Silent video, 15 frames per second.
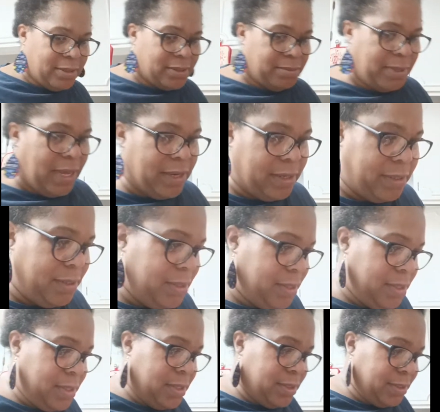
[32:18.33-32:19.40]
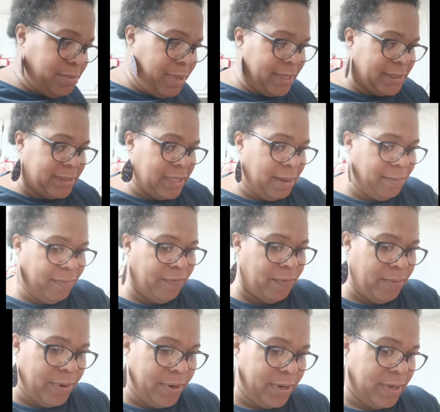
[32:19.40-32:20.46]
some kind of something
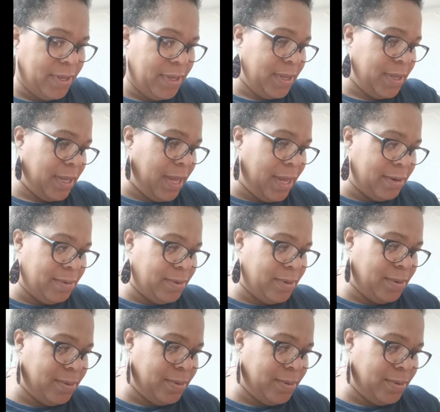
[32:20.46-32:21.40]
for it. I don't know.